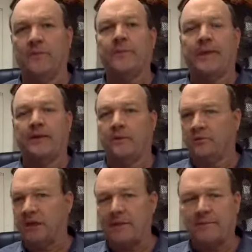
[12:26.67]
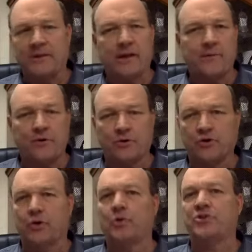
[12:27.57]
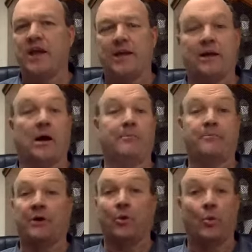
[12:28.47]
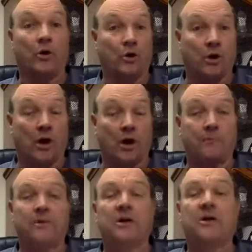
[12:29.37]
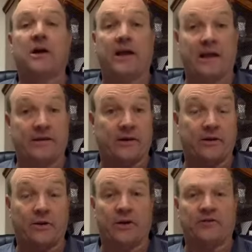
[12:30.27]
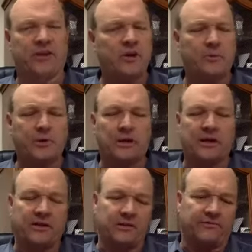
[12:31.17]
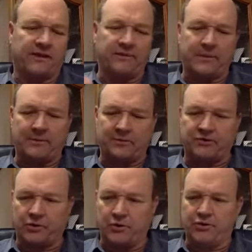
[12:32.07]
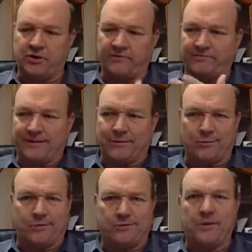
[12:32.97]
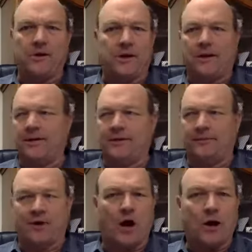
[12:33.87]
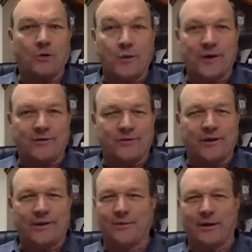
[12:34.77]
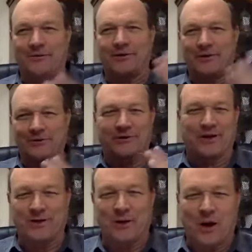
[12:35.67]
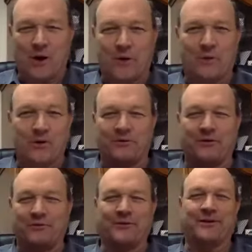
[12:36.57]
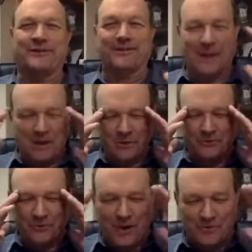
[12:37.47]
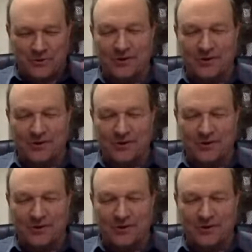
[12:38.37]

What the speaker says: and they will type in the name of your church, and up it will come, and there it is. And you can put Faith Baptist Church of, Conway, whatever it is, there, Eric, where you're from, I know it's New Hampshire.